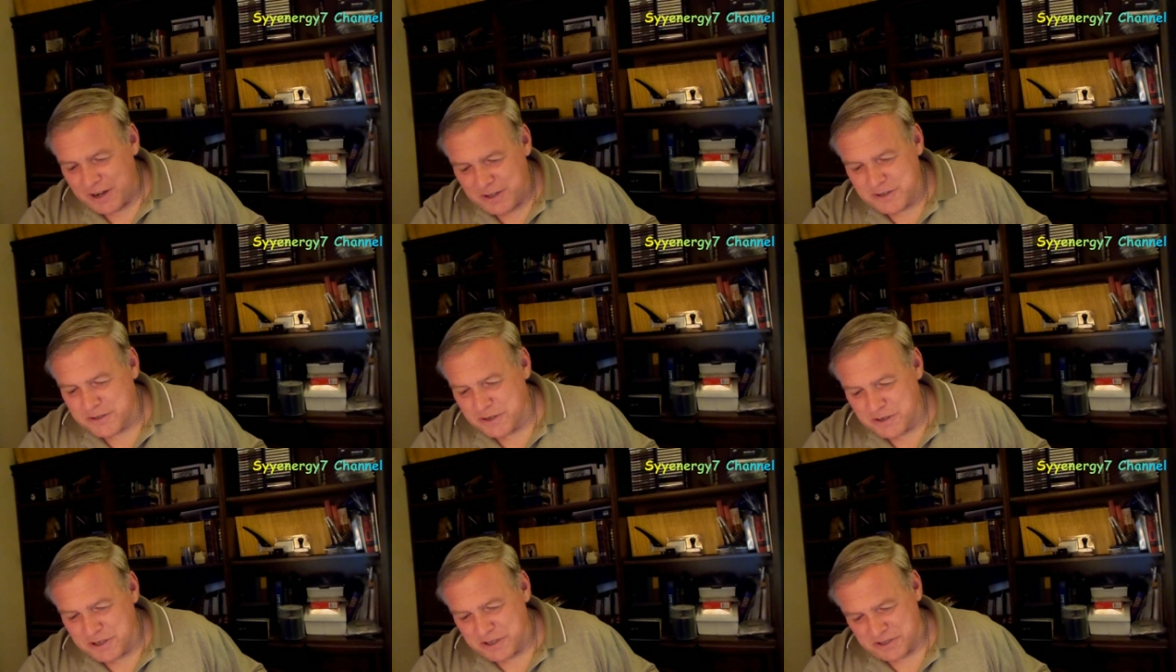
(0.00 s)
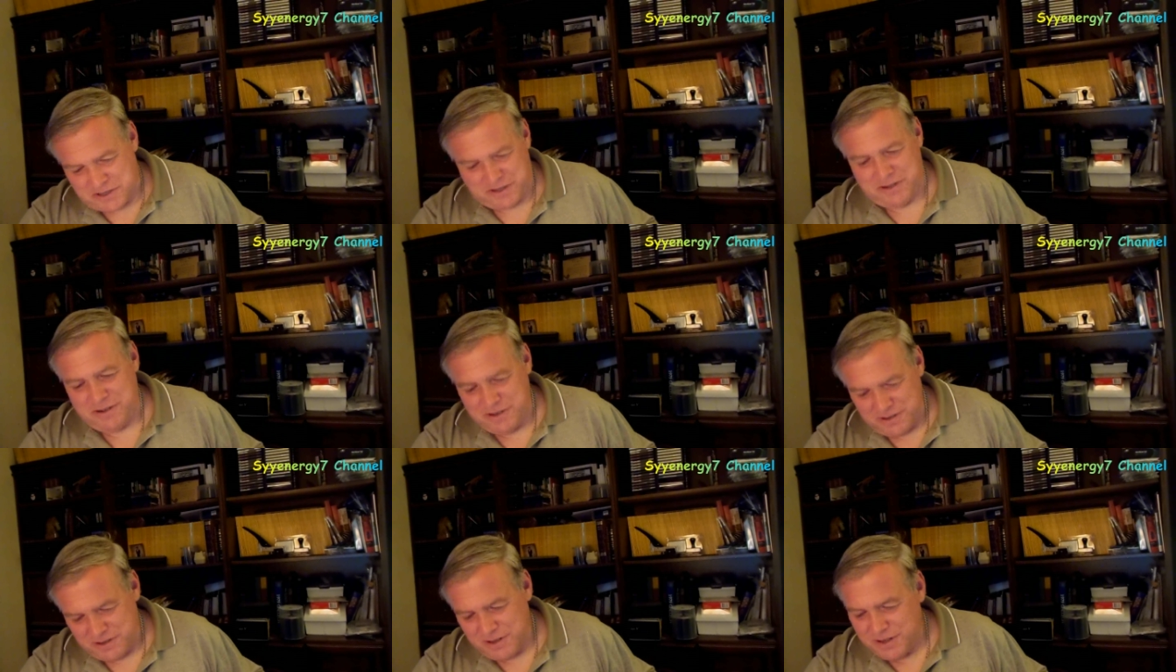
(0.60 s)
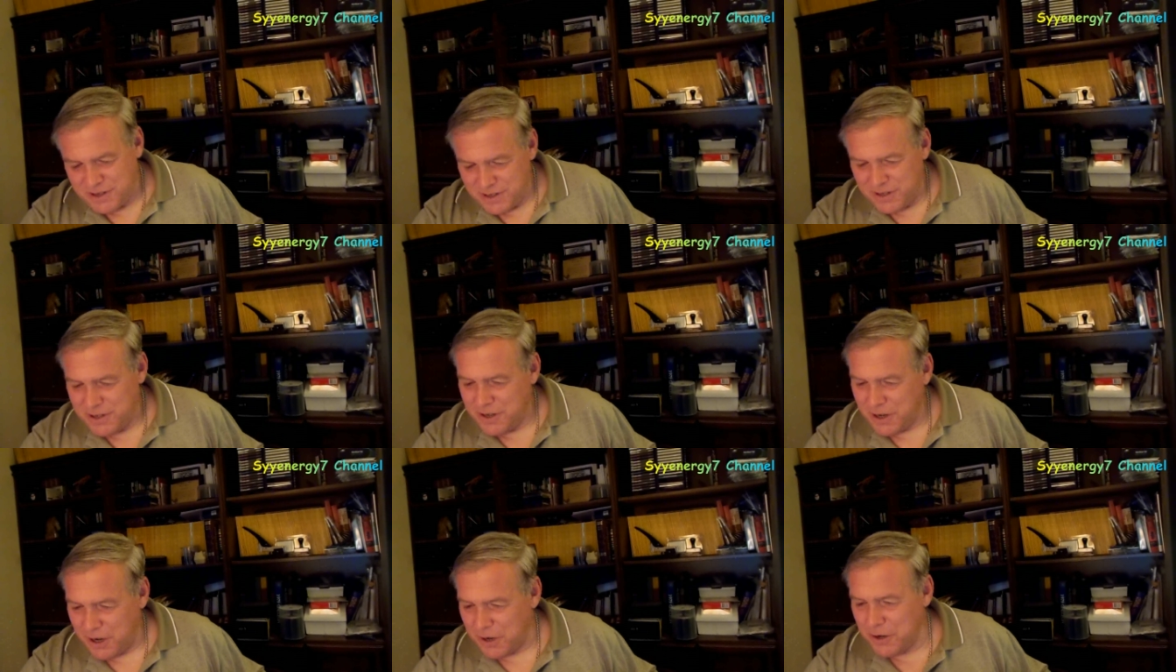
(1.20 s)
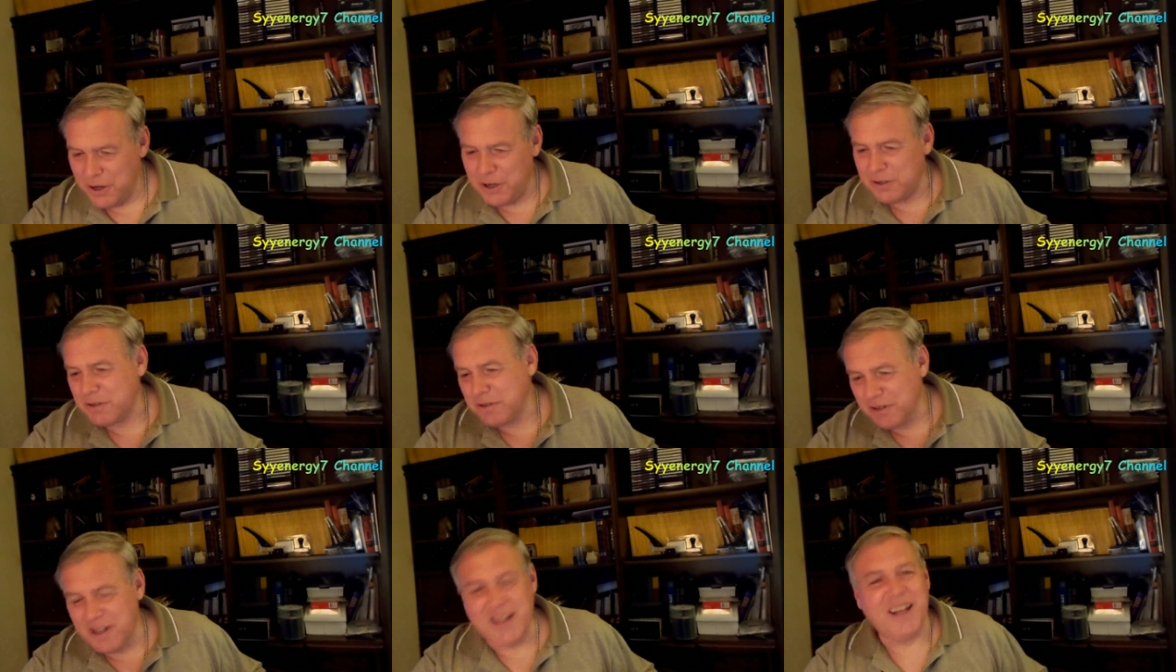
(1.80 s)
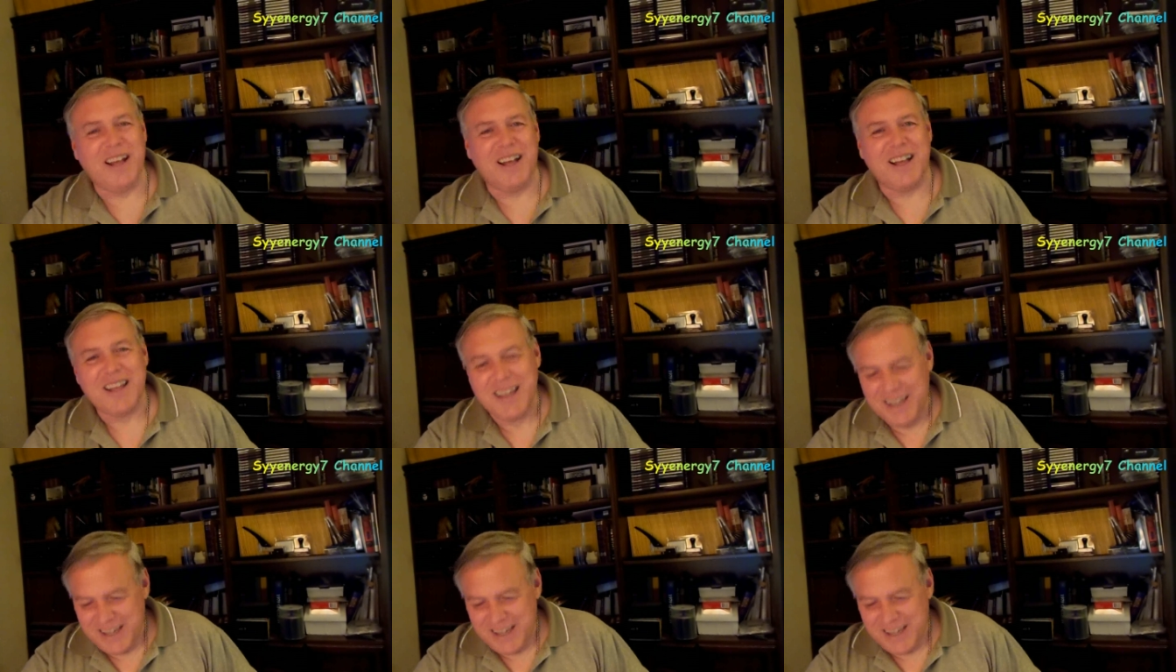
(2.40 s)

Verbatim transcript: how do you do this? I don't know.